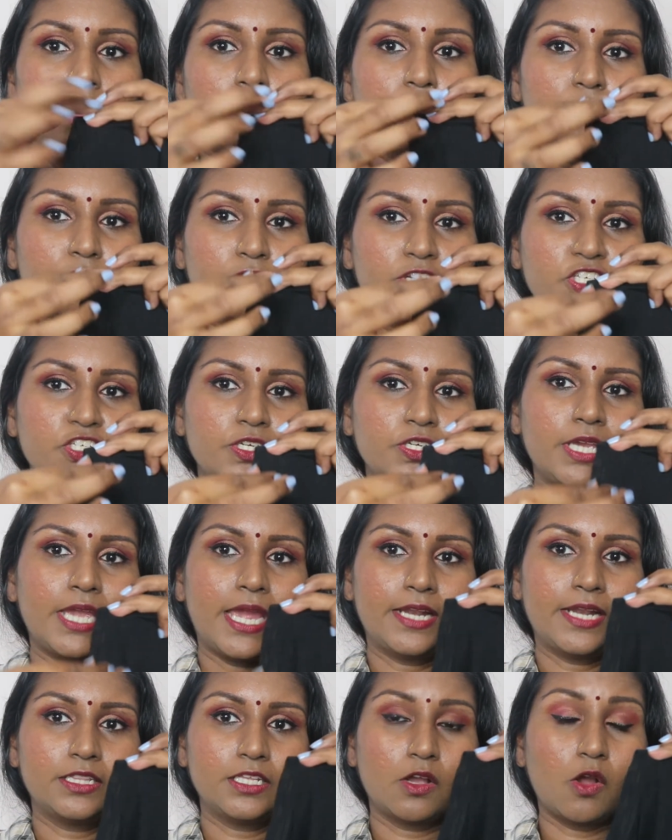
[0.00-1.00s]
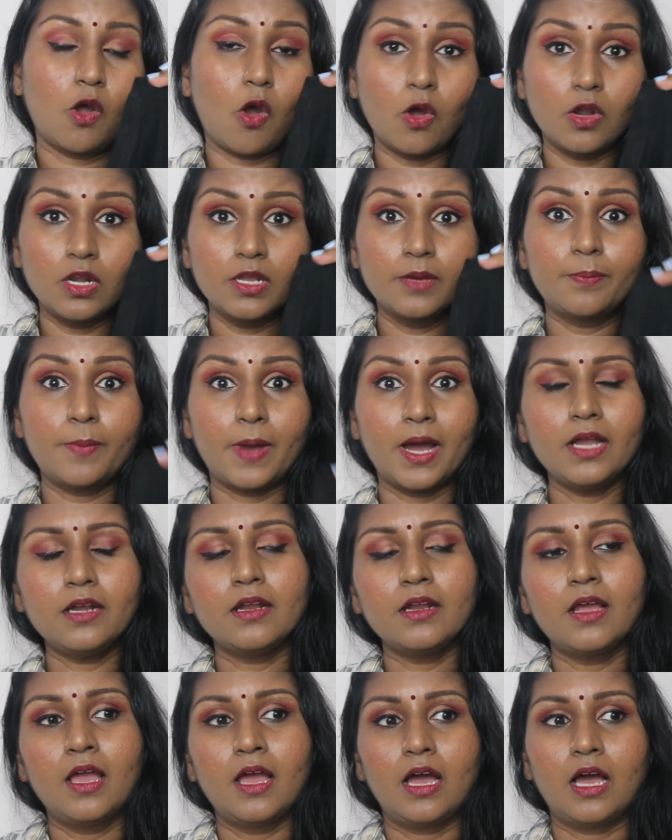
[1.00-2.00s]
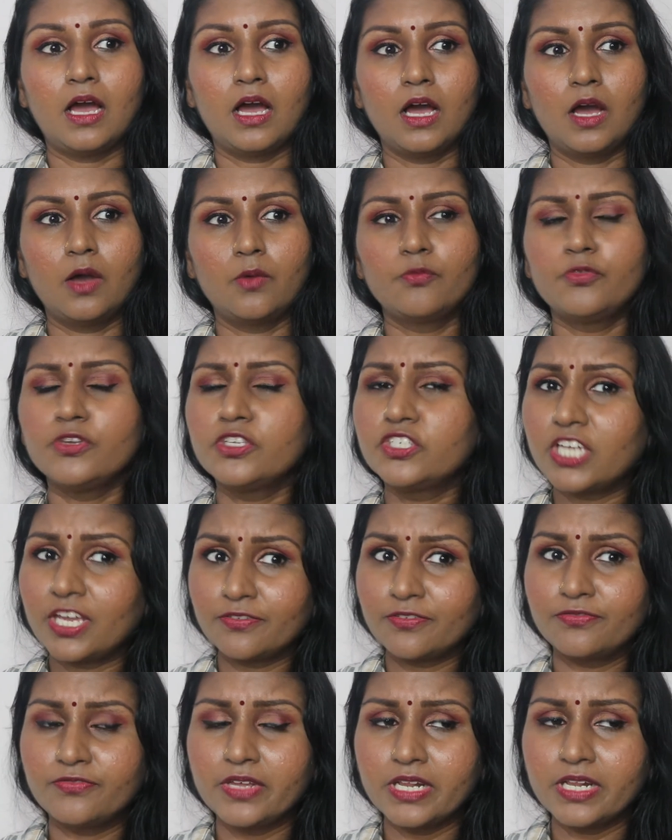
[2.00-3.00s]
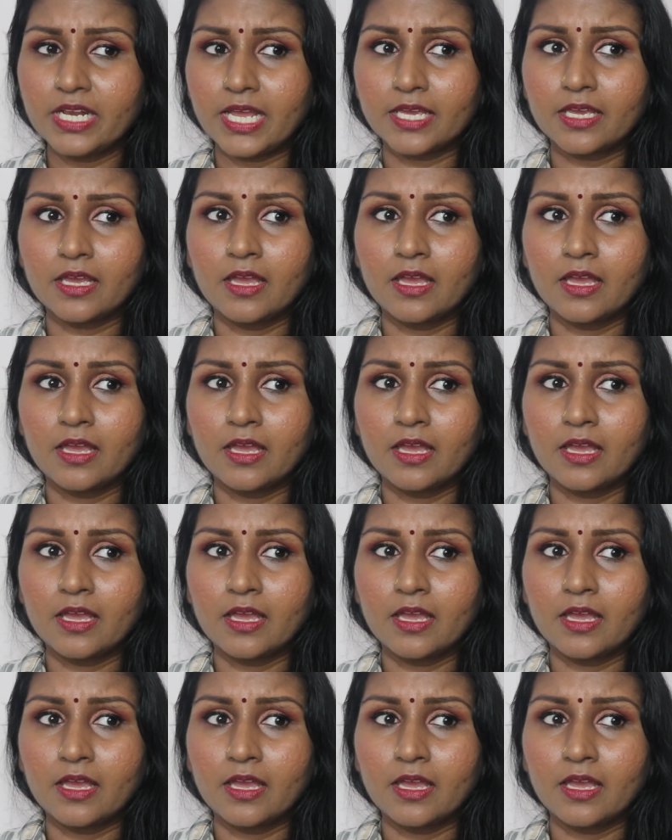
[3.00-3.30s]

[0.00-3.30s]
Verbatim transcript: finishing at the collar part uh, which I feel like